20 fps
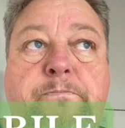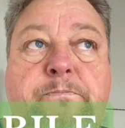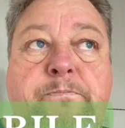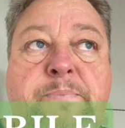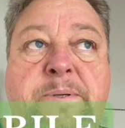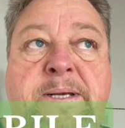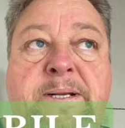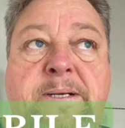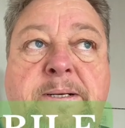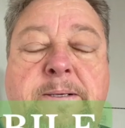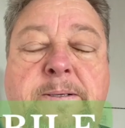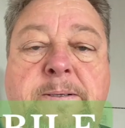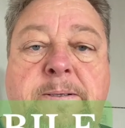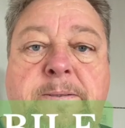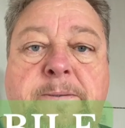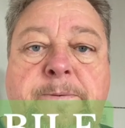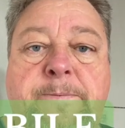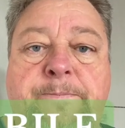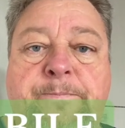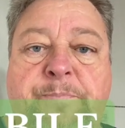But
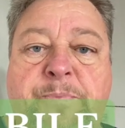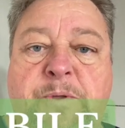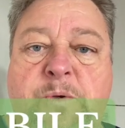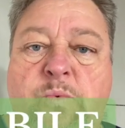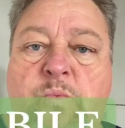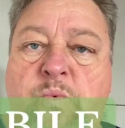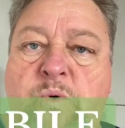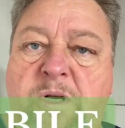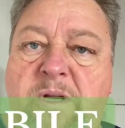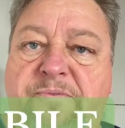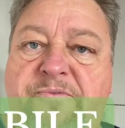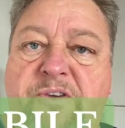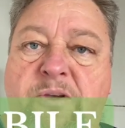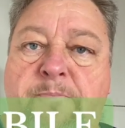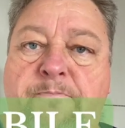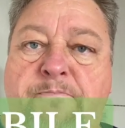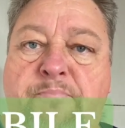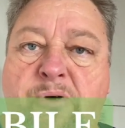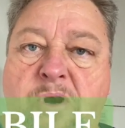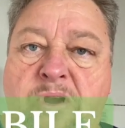what if you
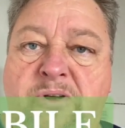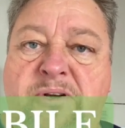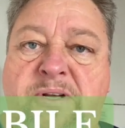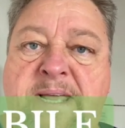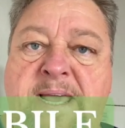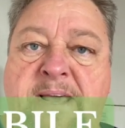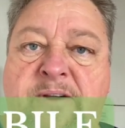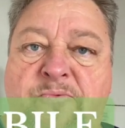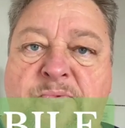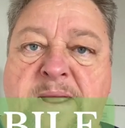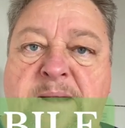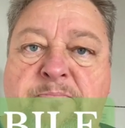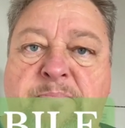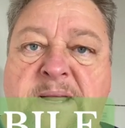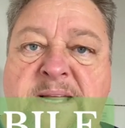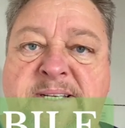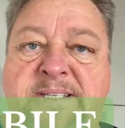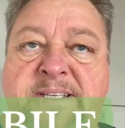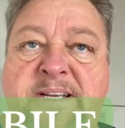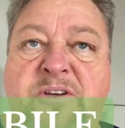broke down red
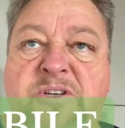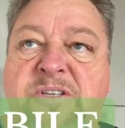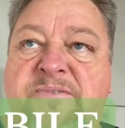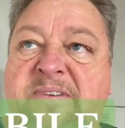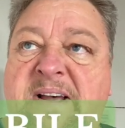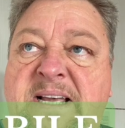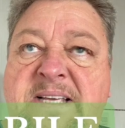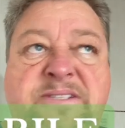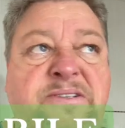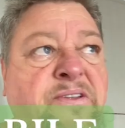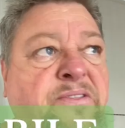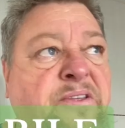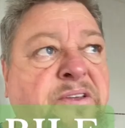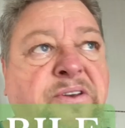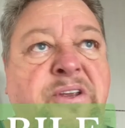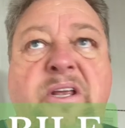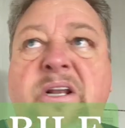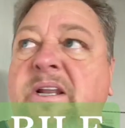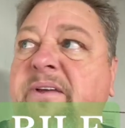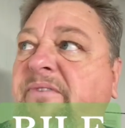blood cells faster than
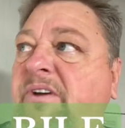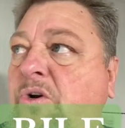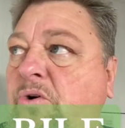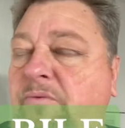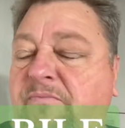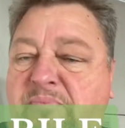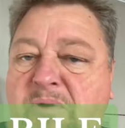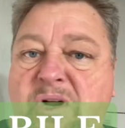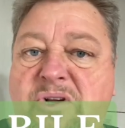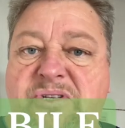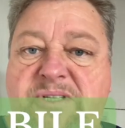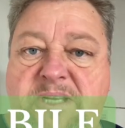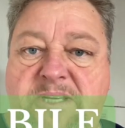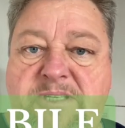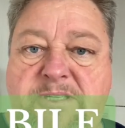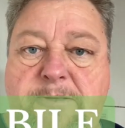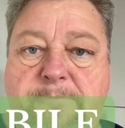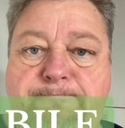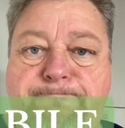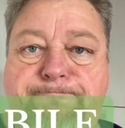your liver could
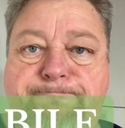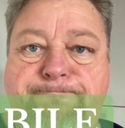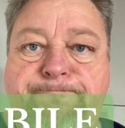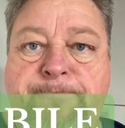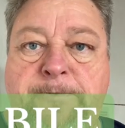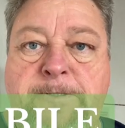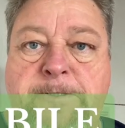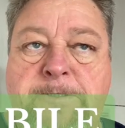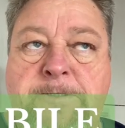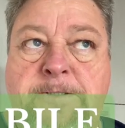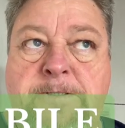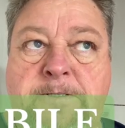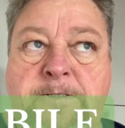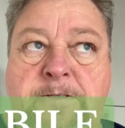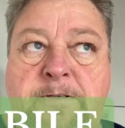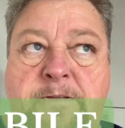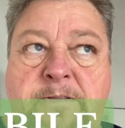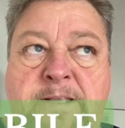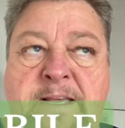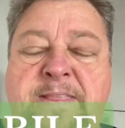process them?
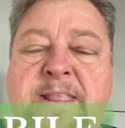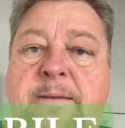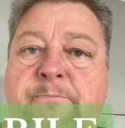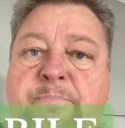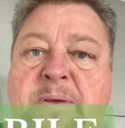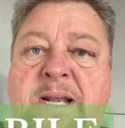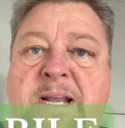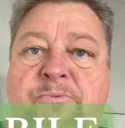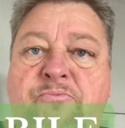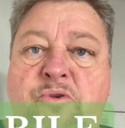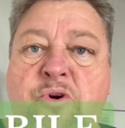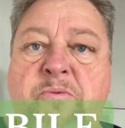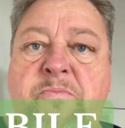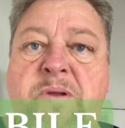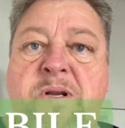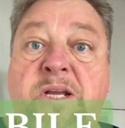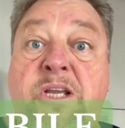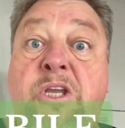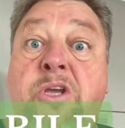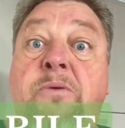Then that
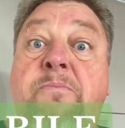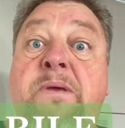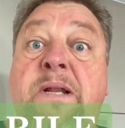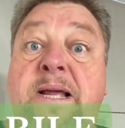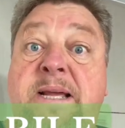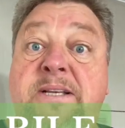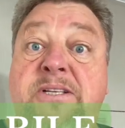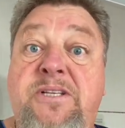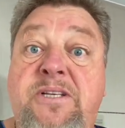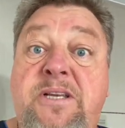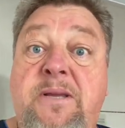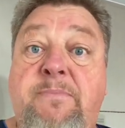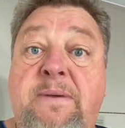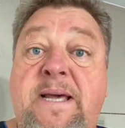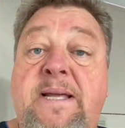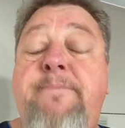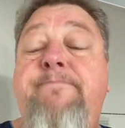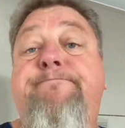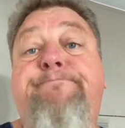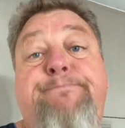bilirubin accumulates in your
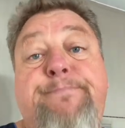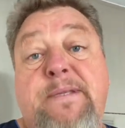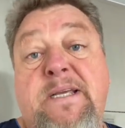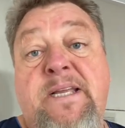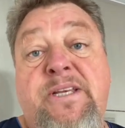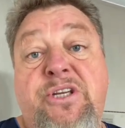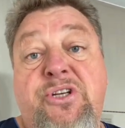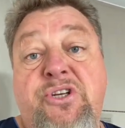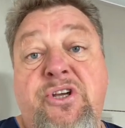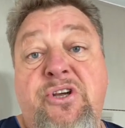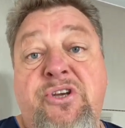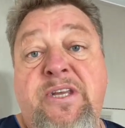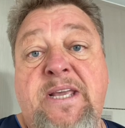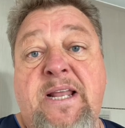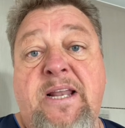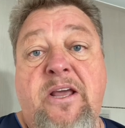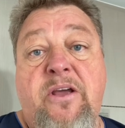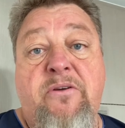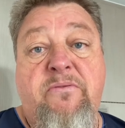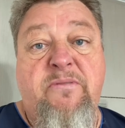blood and you turn
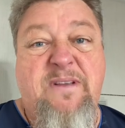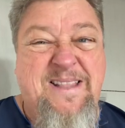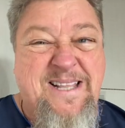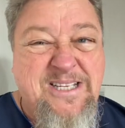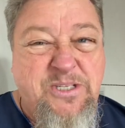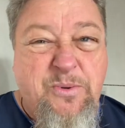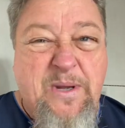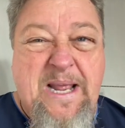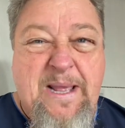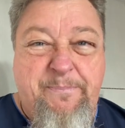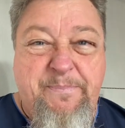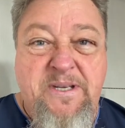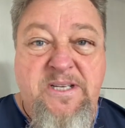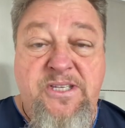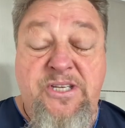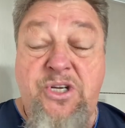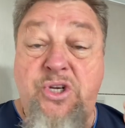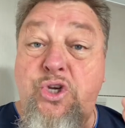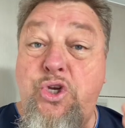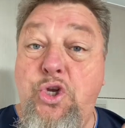yellow. And that's what
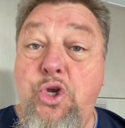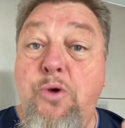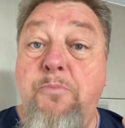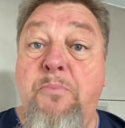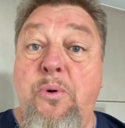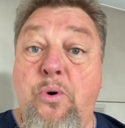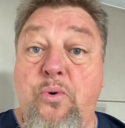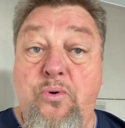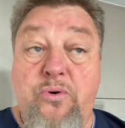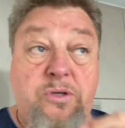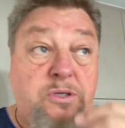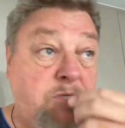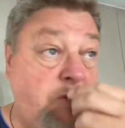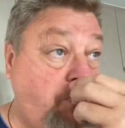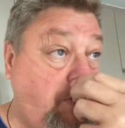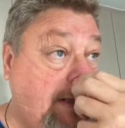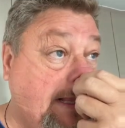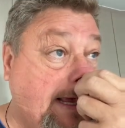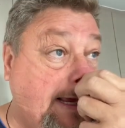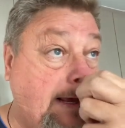happens in newborns
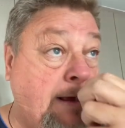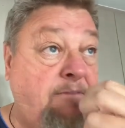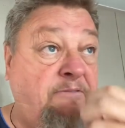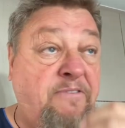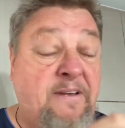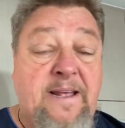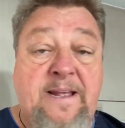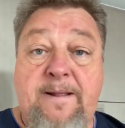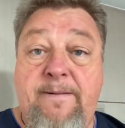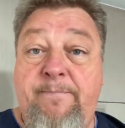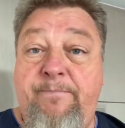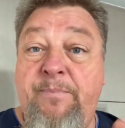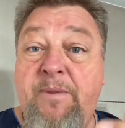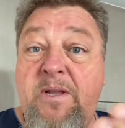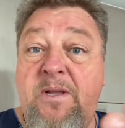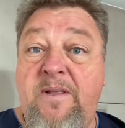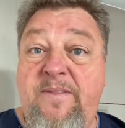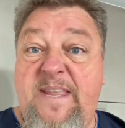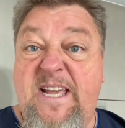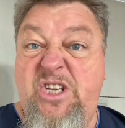when they have
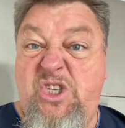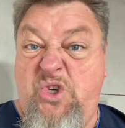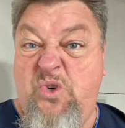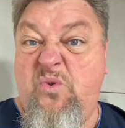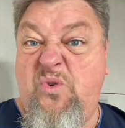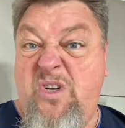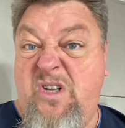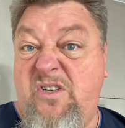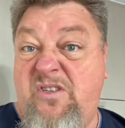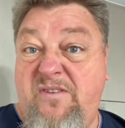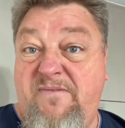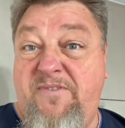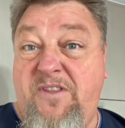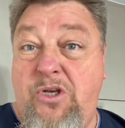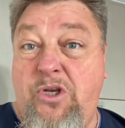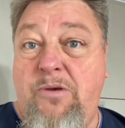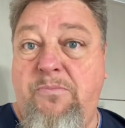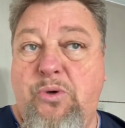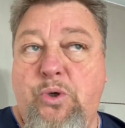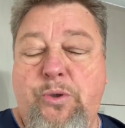that jaundice of the
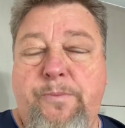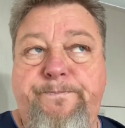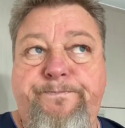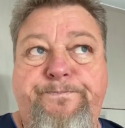newborn.